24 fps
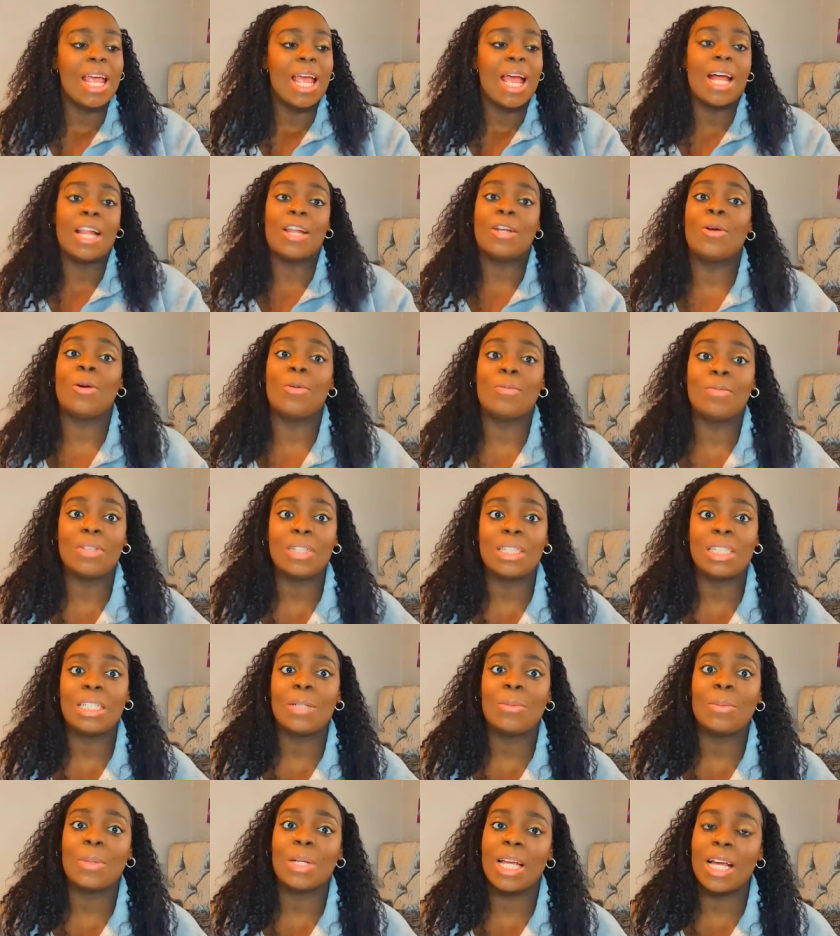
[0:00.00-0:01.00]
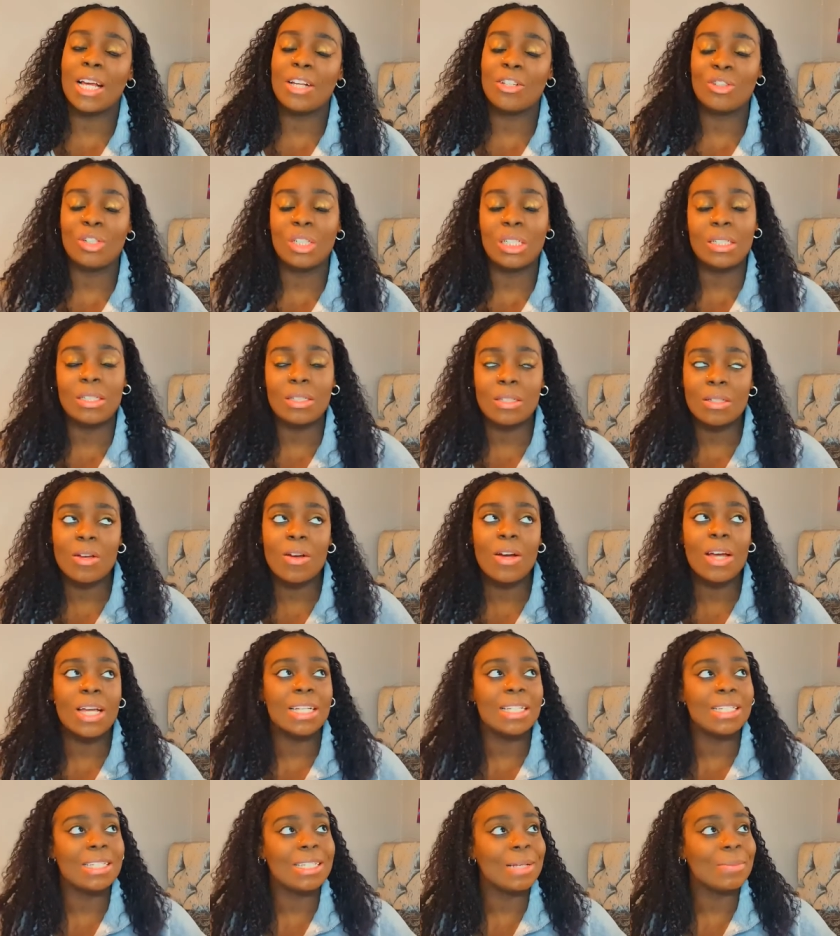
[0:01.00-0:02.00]
And obviously when I actually
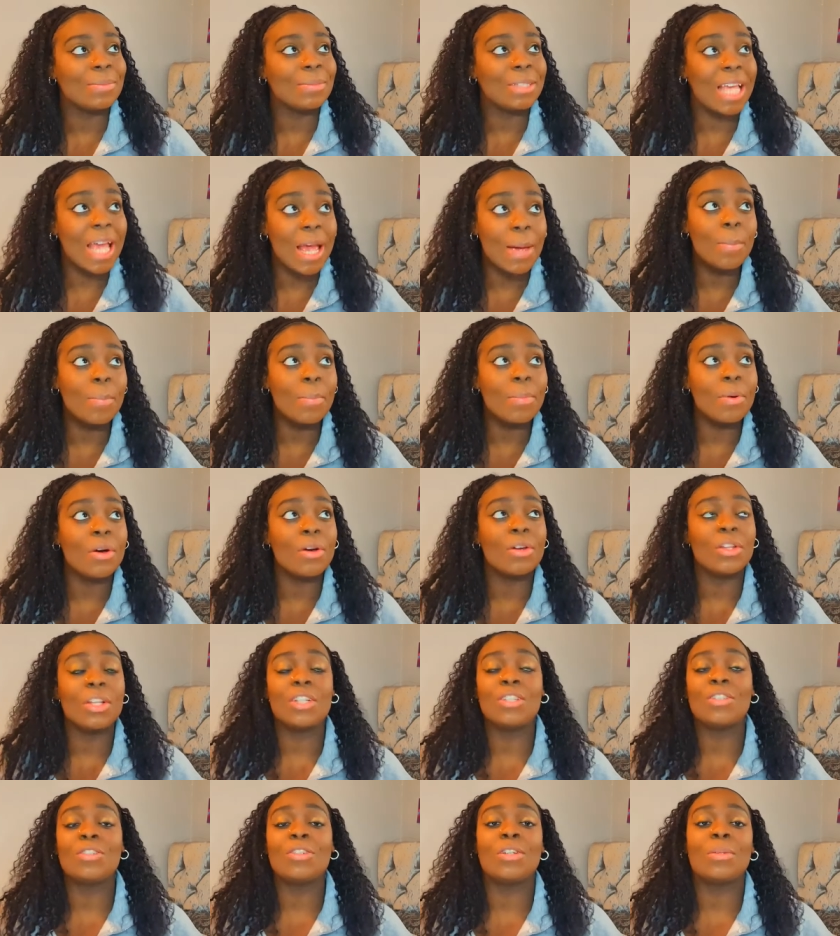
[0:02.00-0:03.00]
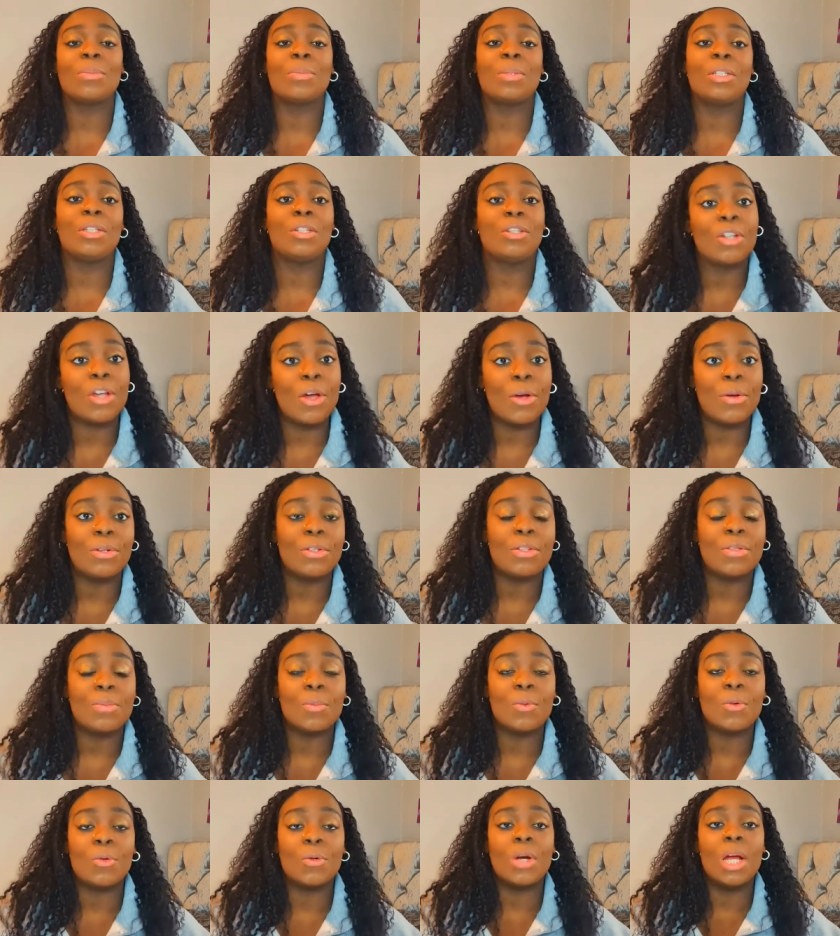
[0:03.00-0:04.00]
start in September, there's going to be loads
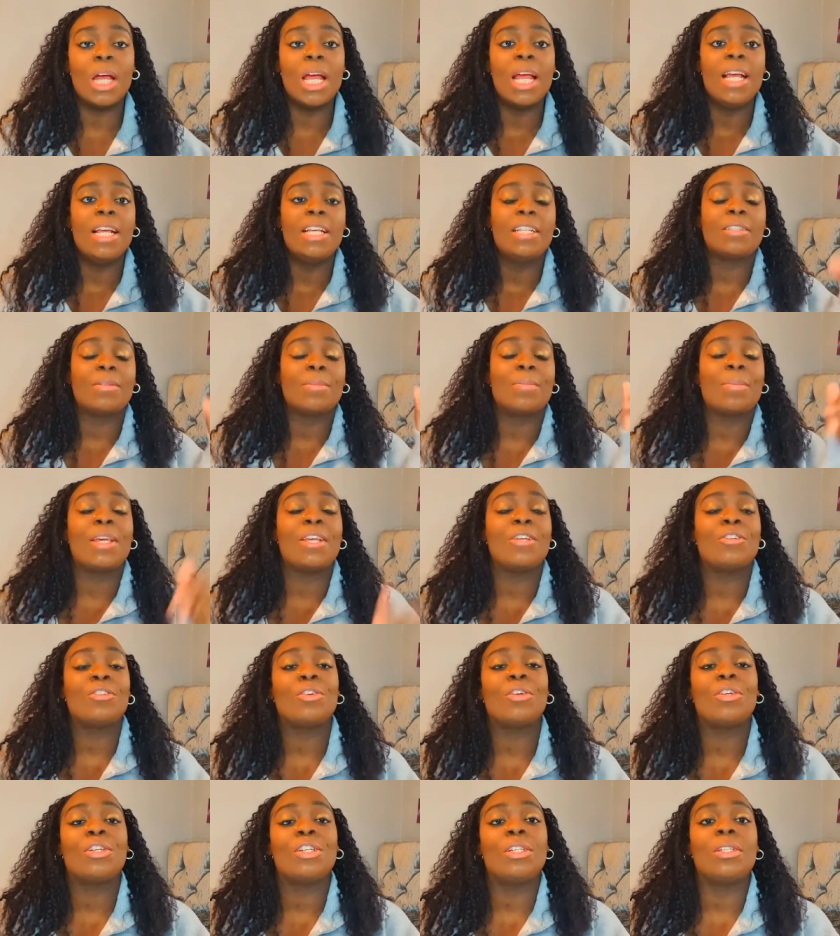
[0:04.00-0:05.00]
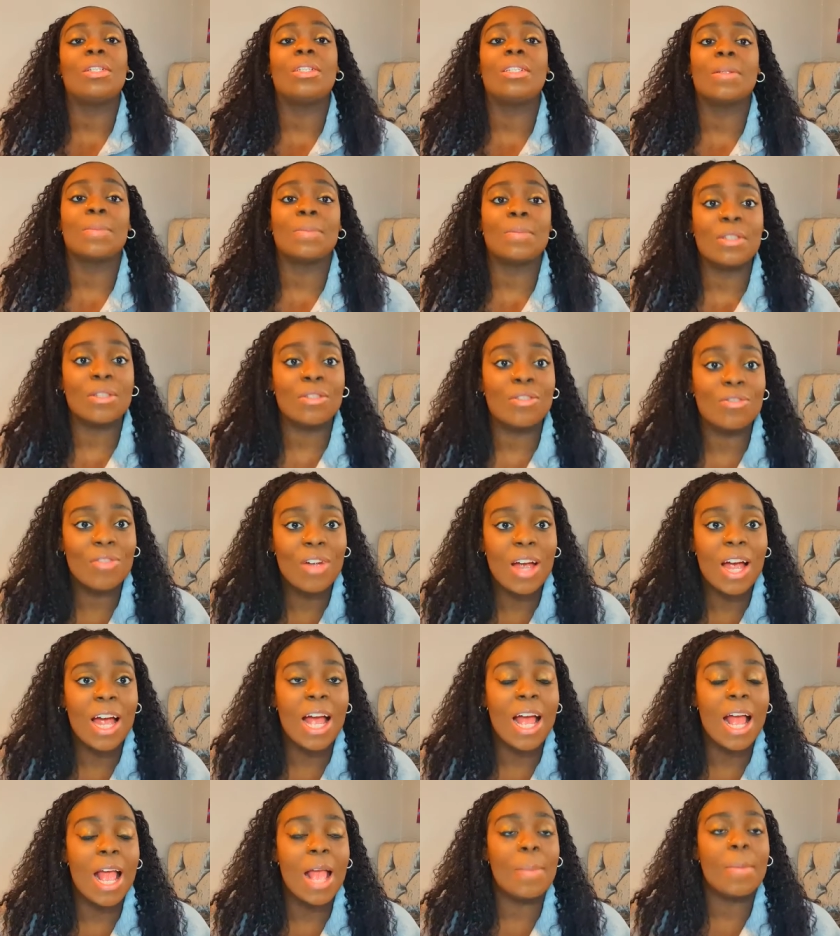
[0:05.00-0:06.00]
more. So make sure you
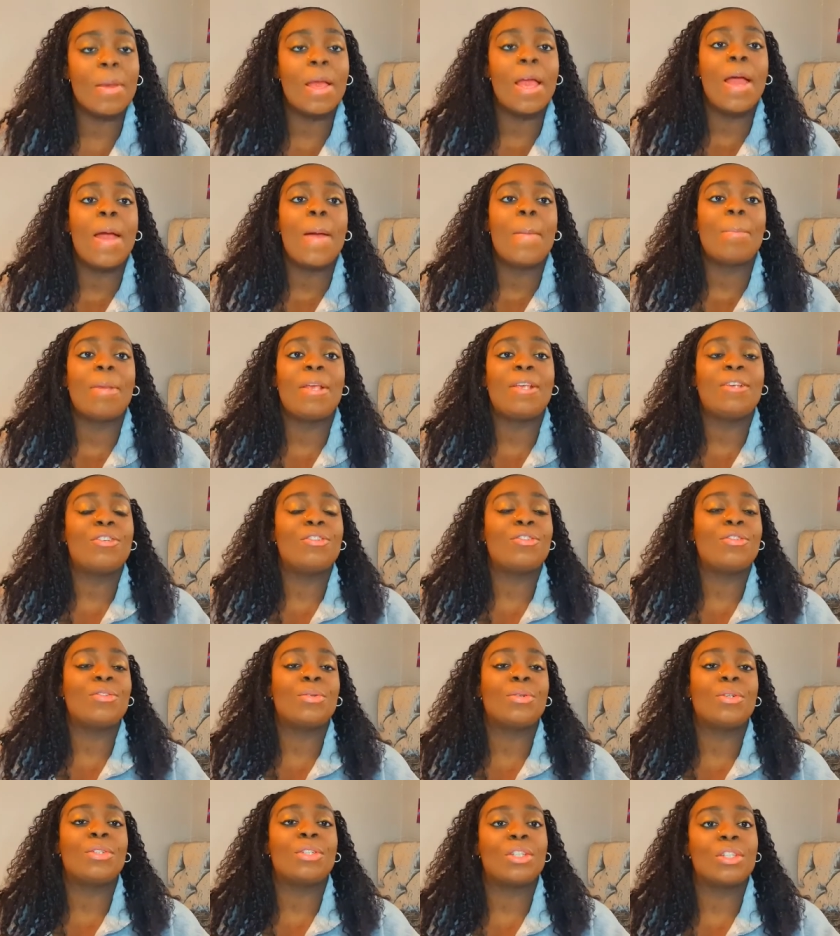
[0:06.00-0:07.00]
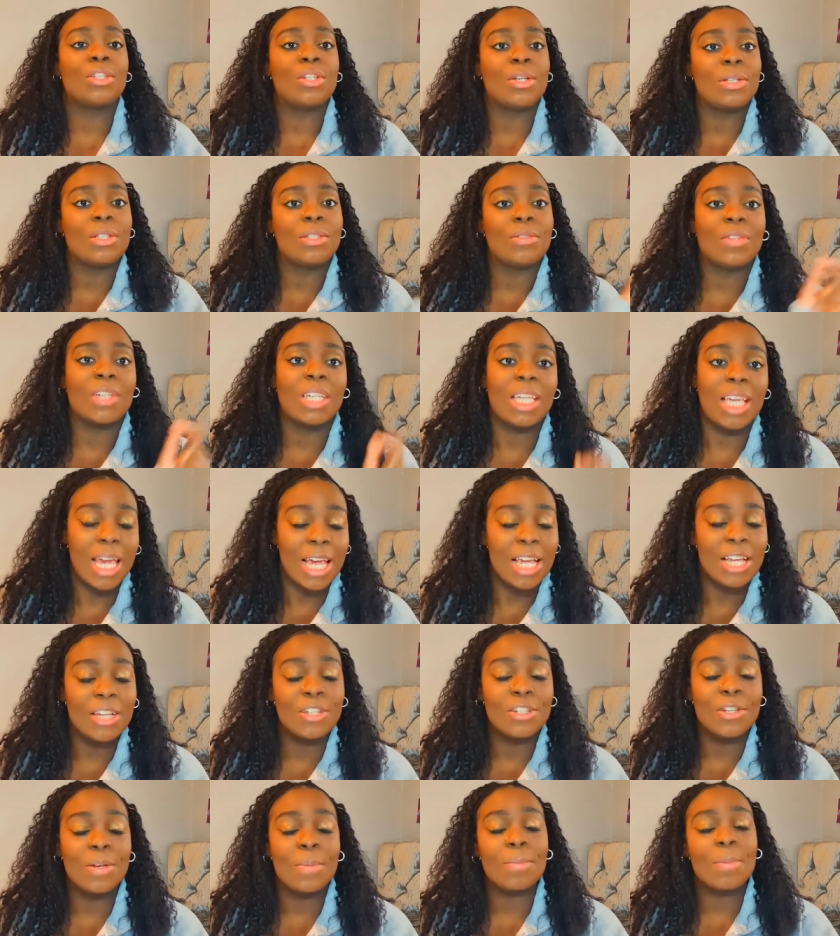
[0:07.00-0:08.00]
subscribe. Make sure the
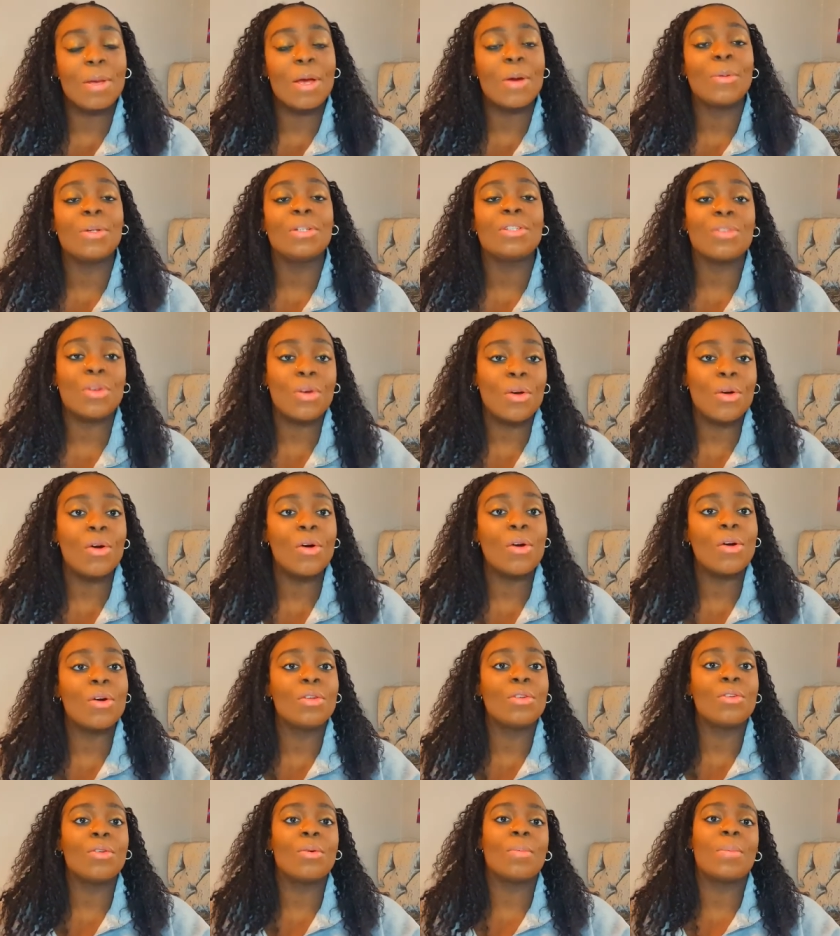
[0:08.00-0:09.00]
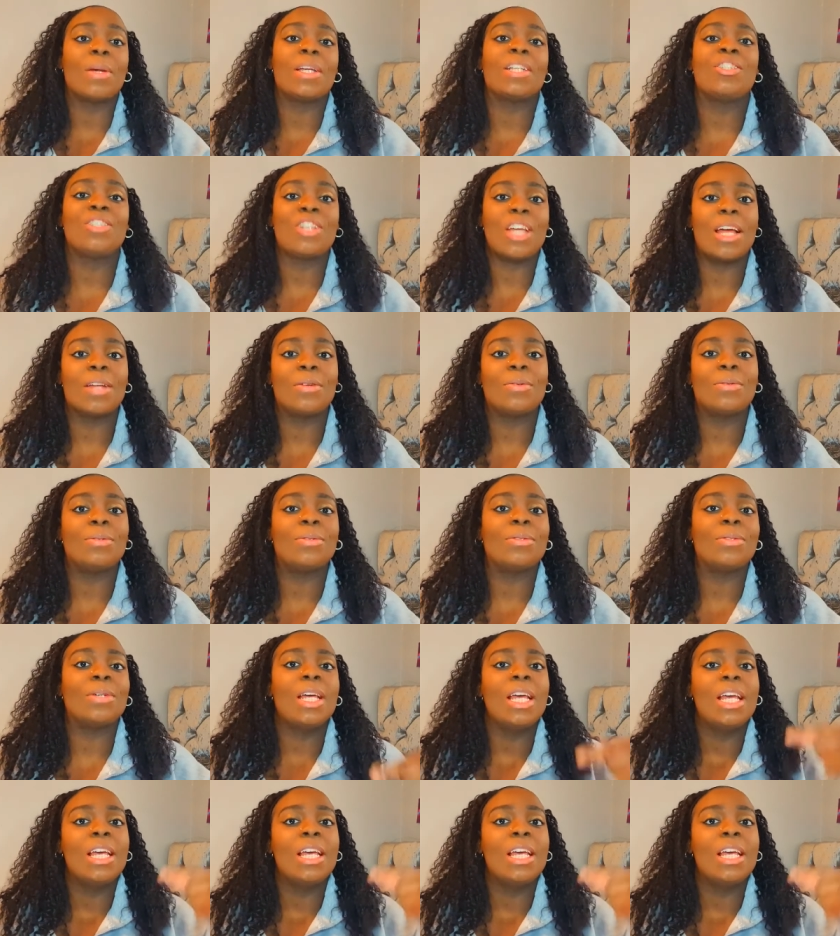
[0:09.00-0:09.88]
notification bell is on my channel